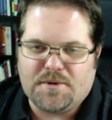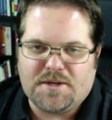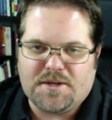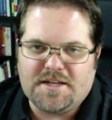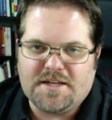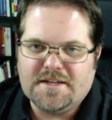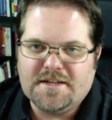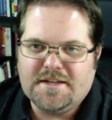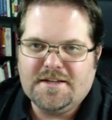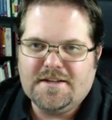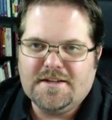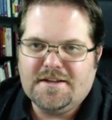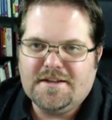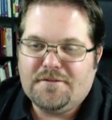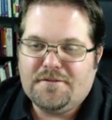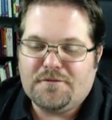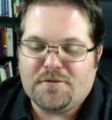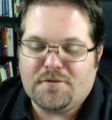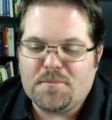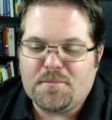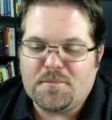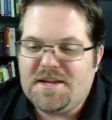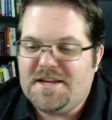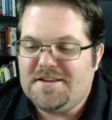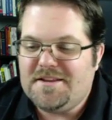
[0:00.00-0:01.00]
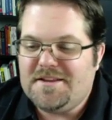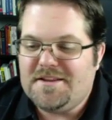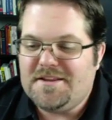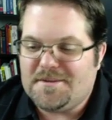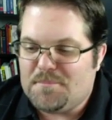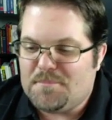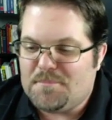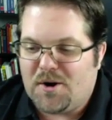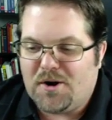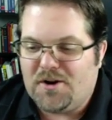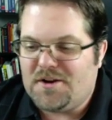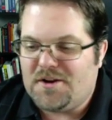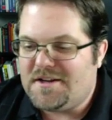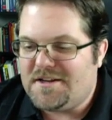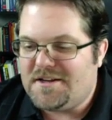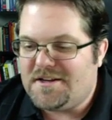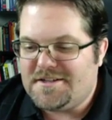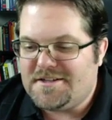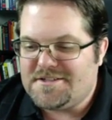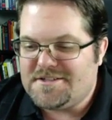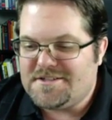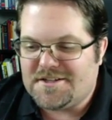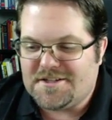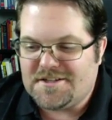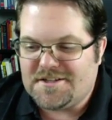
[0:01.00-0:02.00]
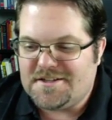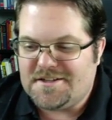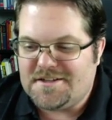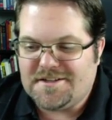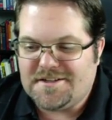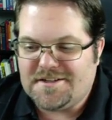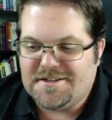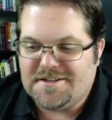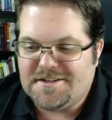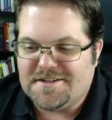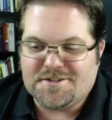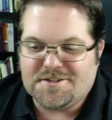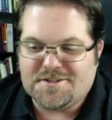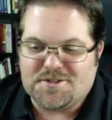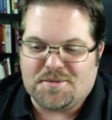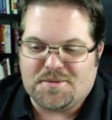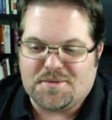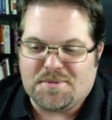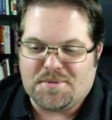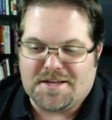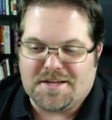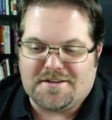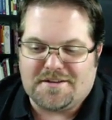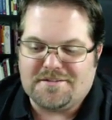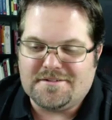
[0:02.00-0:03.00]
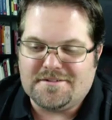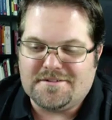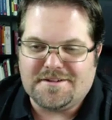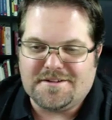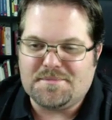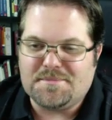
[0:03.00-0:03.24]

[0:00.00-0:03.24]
But for me, the marketing's an addiction, man.